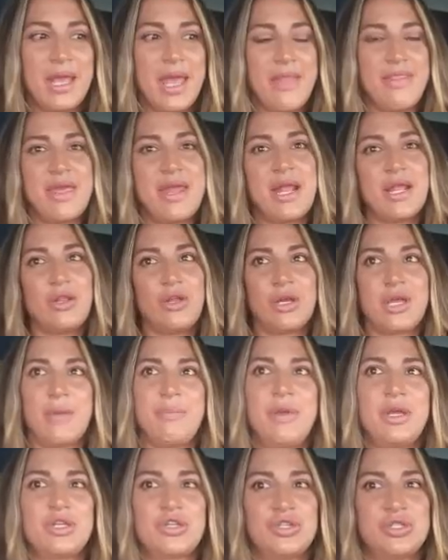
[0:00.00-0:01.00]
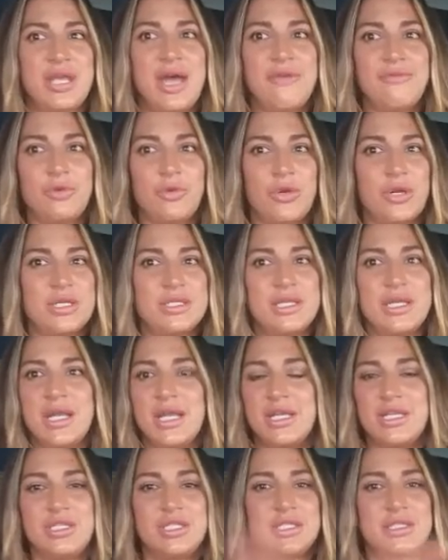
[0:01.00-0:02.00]
And then I look at pictures afterwards and
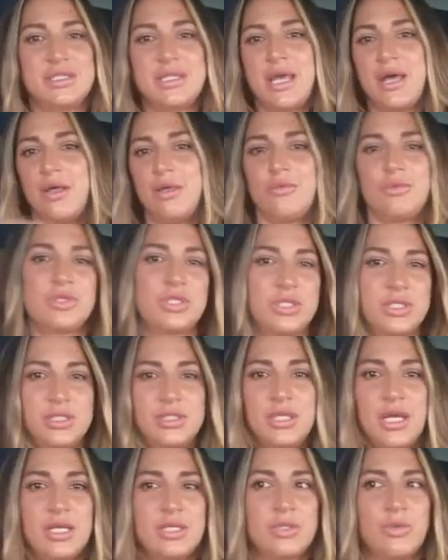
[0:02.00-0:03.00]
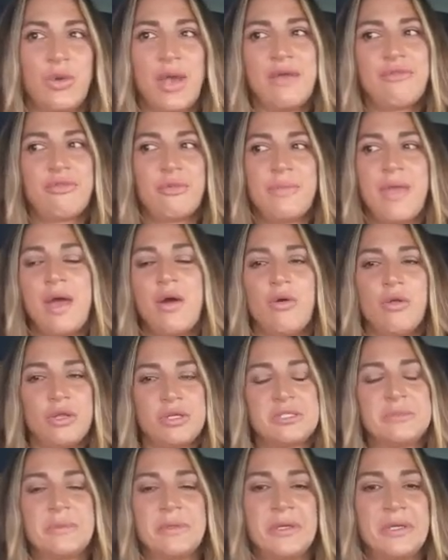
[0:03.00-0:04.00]
I could just tell it was just sucked away from that whole
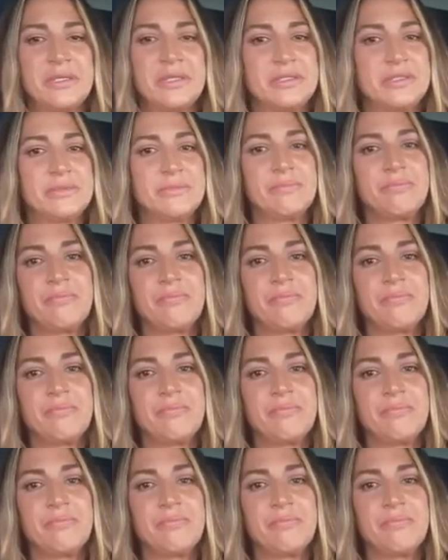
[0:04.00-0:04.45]
experience.